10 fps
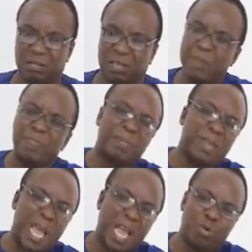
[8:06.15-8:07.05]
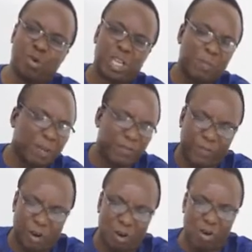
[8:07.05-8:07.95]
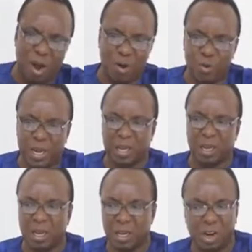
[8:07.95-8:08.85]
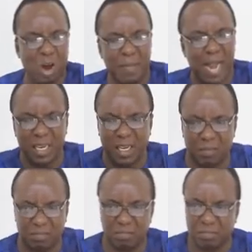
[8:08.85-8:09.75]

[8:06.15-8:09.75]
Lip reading: Keep him there. We'll keep him for 1 week. Don't mind him.